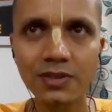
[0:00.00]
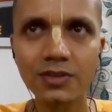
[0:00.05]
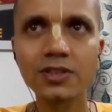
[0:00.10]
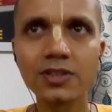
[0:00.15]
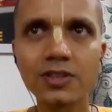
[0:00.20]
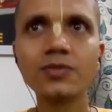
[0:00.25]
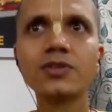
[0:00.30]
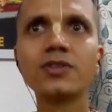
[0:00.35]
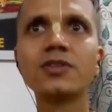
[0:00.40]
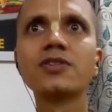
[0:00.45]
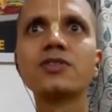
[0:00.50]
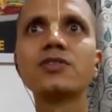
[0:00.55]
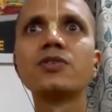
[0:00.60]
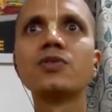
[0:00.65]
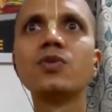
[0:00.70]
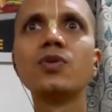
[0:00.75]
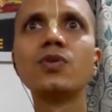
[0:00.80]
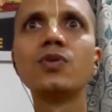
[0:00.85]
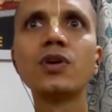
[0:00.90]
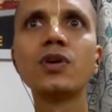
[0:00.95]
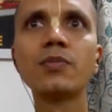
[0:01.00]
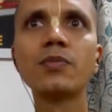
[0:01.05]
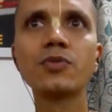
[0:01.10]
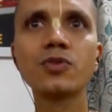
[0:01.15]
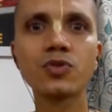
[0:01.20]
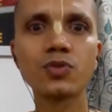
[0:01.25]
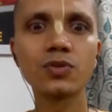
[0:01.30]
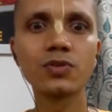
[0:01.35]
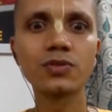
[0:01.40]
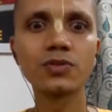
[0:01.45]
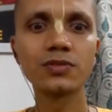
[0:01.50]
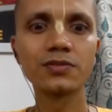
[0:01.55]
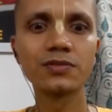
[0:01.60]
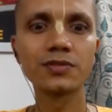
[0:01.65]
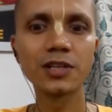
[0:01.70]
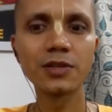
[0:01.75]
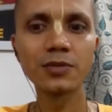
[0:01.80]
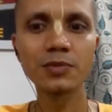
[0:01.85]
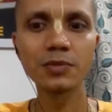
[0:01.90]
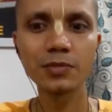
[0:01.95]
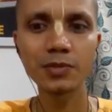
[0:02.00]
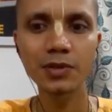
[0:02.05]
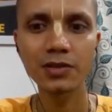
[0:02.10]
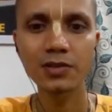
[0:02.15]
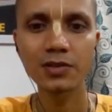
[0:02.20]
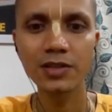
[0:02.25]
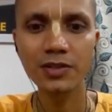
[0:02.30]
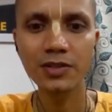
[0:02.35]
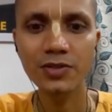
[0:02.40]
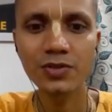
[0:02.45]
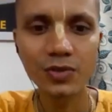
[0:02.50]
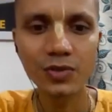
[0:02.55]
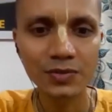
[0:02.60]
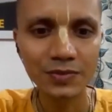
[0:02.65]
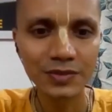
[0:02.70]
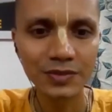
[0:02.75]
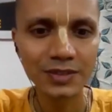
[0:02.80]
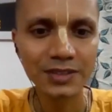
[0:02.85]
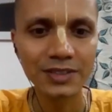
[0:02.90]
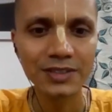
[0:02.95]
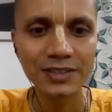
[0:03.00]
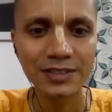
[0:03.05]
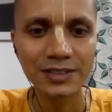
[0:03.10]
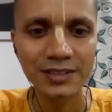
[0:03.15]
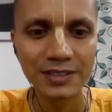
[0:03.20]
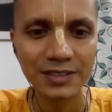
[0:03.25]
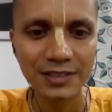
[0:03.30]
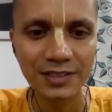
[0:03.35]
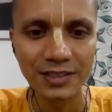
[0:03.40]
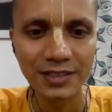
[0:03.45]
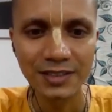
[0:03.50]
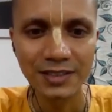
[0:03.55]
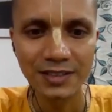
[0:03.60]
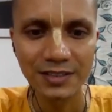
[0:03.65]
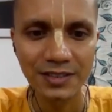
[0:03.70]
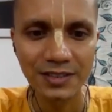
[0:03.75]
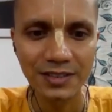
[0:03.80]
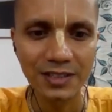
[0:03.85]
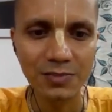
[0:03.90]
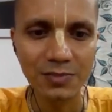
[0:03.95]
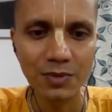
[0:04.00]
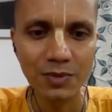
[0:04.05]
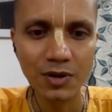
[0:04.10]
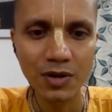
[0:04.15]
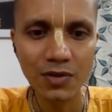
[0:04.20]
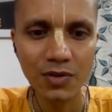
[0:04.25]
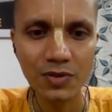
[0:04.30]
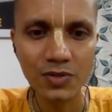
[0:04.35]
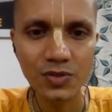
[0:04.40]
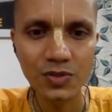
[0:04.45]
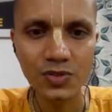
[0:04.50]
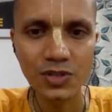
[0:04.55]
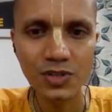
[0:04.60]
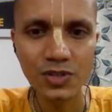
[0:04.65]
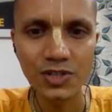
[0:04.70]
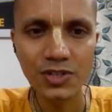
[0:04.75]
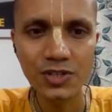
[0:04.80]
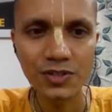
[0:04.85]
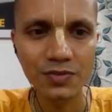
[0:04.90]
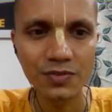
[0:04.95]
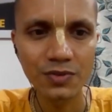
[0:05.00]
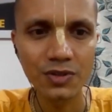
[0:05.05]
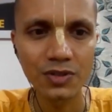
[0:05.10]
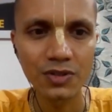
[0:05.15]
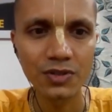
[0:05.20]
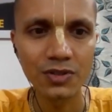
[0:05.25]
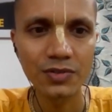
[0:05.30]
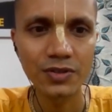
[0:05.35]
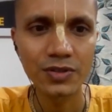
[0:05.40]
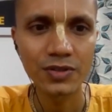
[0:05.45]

then we understand oh i'm a soul let me behave like soul right? That's the power of association. Whatever we